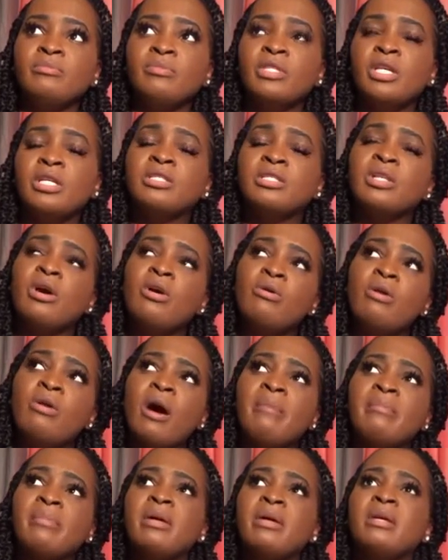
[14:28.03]
So
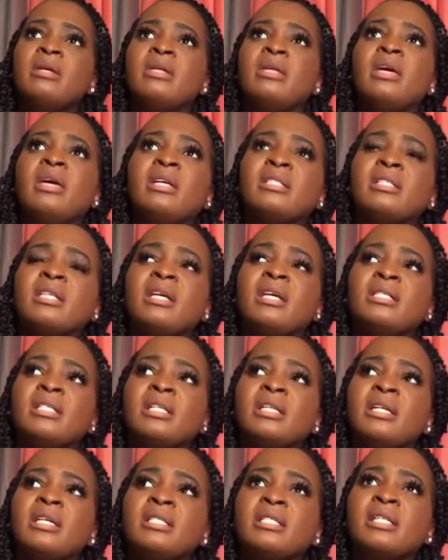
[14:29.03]
I mean,
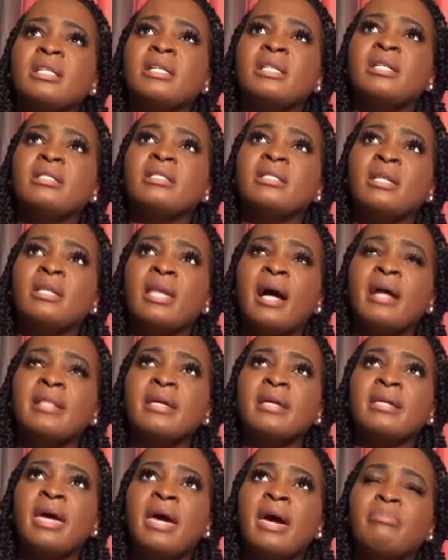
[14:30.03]
it's a lot
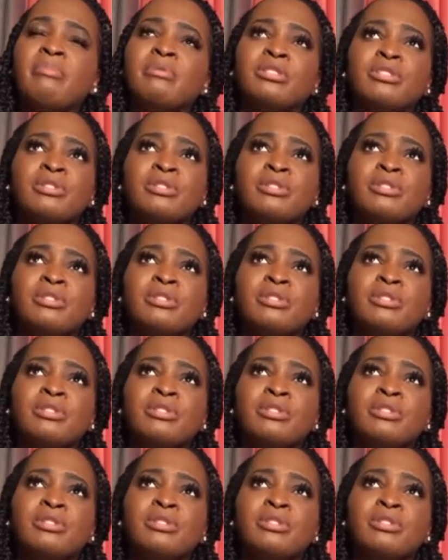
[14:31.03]
that happened.